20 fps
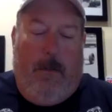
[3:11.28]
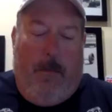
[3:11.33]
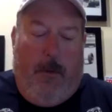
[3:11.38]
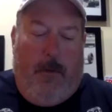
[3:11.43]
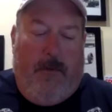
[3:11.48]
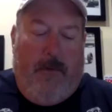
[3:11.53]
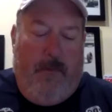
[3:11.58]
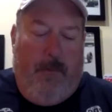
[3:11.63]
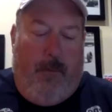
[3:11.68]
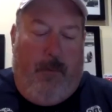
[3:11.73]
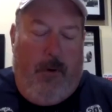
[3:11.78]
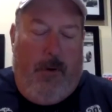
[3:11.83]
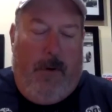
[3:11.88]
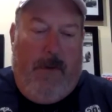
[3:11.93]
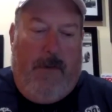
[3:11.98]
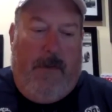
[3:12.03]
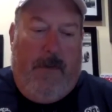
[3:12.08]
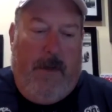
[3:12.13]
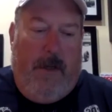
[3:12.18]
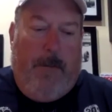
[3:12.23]
most important
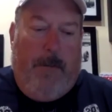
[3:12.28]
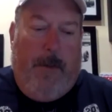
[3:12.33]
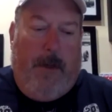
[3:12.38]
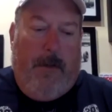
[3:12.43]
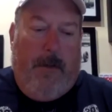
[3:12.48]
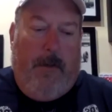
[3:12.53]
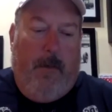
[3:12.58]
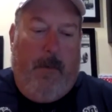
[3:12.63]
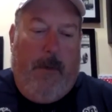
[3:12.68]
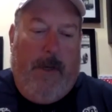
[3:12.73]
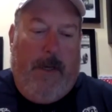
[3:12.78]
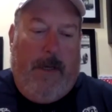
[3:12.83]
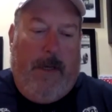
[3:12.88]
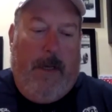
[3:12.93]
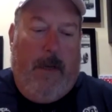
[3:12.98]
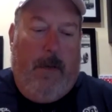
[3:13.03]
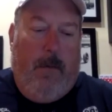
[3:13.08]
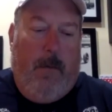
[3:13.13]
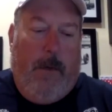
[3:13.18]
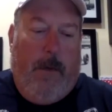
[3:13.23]
thing about the
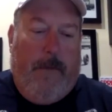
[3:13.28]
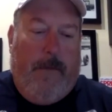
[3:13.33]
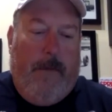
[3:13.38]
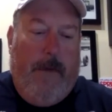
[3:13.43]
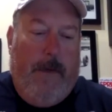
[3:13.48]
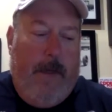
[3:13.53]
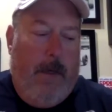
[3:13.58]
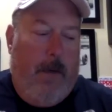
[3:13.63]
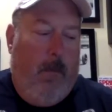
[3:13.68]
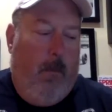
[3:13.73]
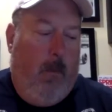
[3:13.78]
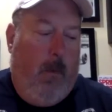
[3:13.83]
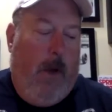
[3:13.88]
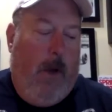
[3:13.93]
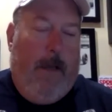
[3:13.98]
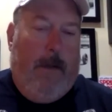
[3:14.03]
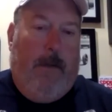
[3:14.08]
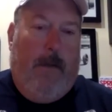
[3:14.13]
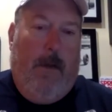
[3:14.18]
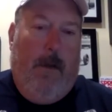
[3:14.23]
weekend was you didn't
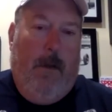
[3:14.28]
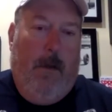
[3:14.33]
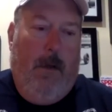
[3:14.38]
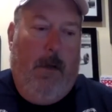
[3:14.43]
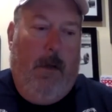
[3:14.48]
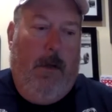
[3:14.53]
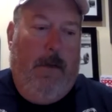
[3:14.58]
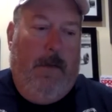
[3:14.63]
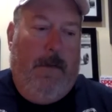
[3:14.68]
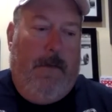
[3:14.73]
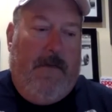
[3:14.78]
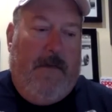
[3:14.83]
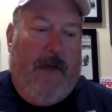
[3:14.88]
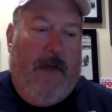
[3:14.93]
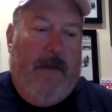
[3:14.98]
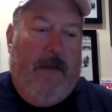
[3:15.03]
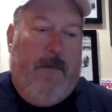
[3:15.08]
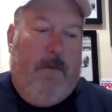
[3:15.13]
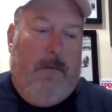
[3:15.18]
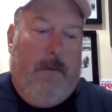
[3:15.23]
want the
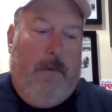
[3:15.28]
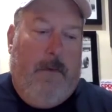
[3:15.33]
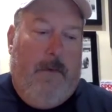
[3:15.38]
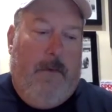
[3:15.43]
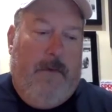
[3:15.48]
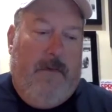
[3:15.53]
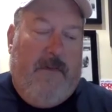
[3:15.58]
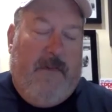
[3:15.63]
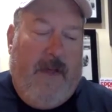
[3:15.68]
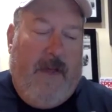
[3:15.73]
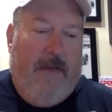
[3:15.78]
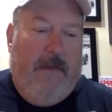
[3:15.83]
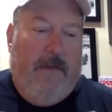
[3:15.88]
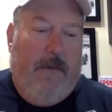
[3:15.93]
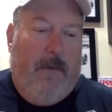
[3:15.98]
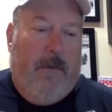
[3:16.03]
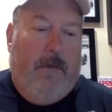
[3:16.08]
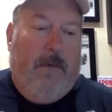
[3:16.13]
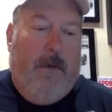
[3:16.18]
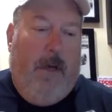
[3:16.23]
size of
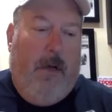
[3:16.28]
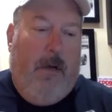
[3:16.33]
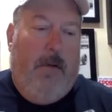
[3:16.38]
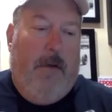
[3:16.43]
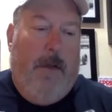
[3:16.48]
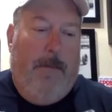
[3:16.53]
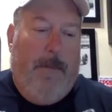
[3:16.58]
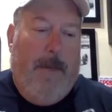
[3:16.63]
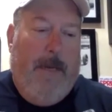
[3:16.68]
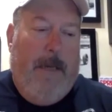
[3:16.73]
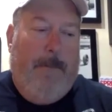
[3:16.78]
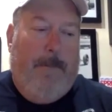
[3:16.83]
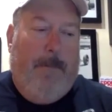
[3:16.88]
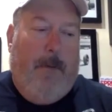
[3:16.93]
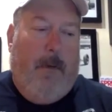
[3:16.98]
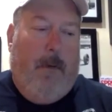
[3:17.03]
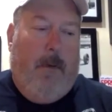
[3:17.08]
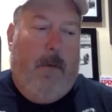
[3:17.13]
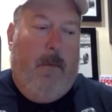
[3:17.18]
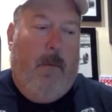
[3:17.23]
the crowd and
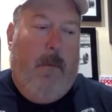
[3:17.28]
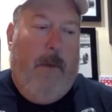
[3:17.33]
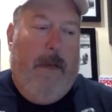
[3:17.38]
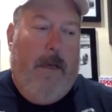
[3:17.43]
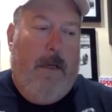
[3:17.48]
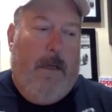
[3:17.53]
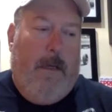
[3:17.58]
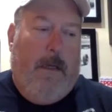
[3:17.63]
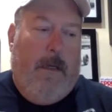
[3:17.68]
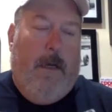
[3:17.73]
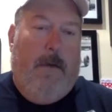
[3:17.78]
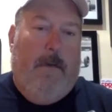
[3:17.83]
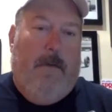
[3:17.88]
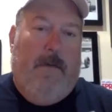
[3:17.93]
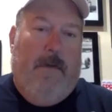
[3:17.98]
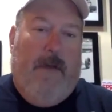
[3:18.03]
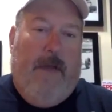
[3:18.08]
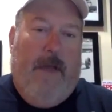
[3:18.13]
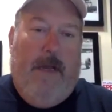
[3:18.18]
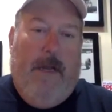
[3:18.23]
people waiting in cars
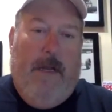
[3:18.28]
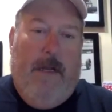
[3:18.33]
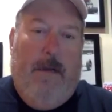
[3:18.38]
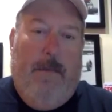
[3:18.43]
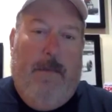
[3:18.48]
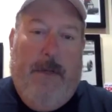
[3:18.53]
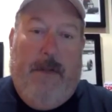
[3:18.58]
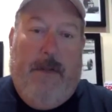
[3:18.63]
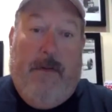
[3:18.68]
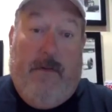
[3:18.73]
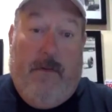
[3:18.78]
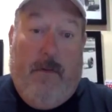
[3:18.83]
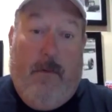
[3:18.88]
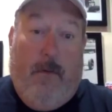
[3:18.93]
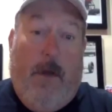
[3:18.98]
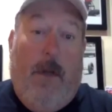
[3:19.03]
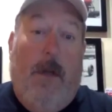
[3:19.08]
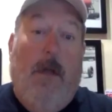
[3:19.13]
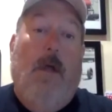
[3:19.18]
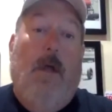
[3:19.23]
to get in to be the
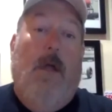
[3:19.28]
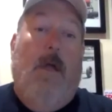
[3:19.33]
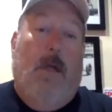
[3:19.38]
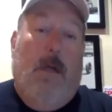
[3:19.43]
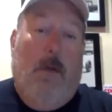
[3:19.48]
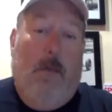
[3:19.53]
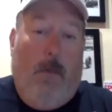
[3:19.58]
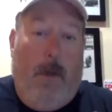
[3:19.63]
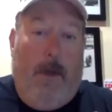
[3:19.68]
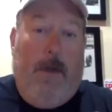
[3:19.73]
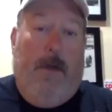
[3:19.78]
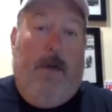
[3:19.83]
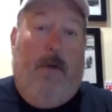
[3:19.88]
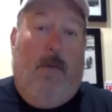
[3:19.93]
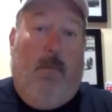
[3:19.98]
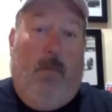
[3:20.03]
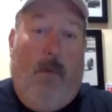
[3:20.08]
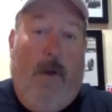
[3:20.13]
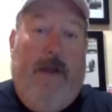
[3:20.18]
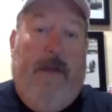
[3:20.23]
story. You wanted the
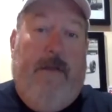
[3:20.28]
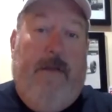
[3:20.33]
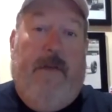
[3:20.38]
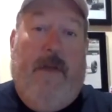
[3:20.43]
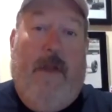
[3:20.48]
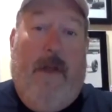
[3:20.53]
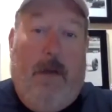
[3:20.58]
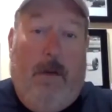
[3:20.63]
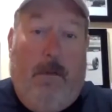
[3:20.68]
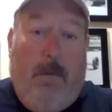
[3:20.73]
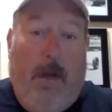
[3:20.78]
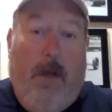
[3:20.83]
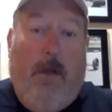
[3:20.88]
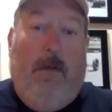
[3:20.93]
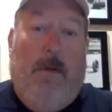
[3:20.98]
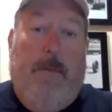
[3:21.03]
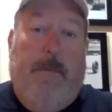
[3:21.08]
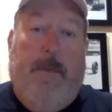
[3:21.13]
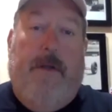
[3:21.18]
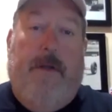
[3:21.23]
race and the crowd
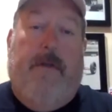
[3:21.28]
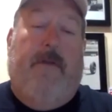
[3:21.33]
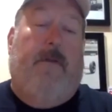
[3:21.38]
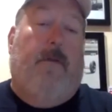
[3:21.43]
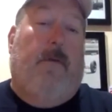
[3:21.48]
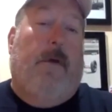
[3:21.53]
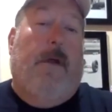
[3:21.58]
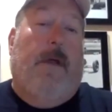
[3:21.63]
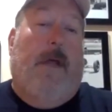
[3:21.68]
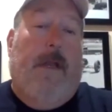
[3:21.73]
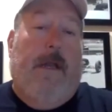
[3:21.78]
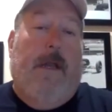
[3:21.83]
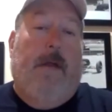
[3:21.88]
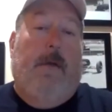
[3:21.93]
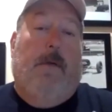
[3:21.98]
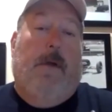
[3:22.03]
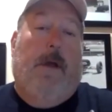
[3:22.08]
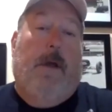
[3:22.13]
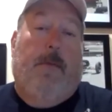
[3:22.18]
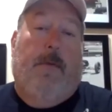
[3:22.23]
to be the story, and they
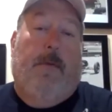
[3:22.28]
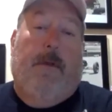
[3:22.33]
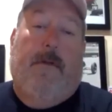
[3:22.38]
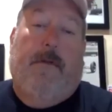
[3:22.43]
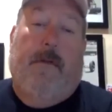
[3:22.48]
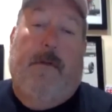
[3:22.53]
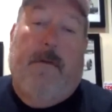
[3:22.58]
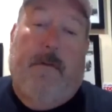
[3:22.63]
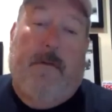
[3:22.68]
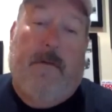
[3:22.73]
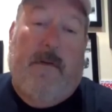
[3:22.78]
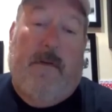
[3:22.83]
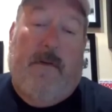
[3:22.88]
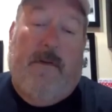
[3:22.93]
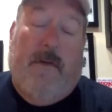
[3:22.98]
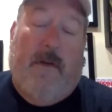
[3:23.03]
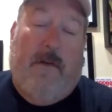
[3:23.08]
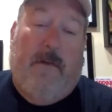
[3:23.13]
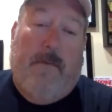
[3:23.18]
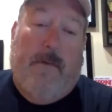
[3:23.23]
were able to
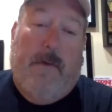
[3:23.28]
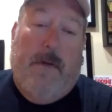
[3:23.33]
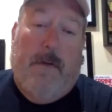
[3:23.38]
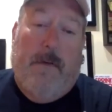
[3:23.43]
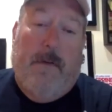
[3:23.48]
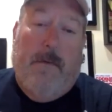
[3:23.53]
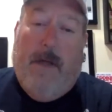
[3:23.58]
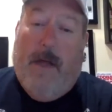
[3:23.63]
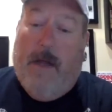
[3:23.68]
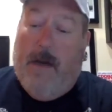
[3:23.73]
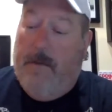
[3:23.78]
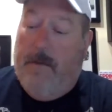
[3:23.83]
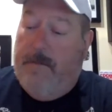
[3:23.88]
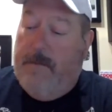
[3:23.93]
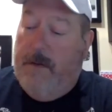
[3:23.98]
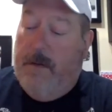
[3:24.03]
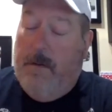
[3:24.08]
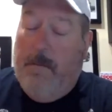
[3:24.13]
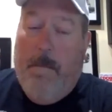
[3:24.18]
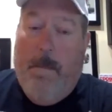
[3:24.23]
successfully do that, I
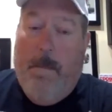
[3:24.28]
feel.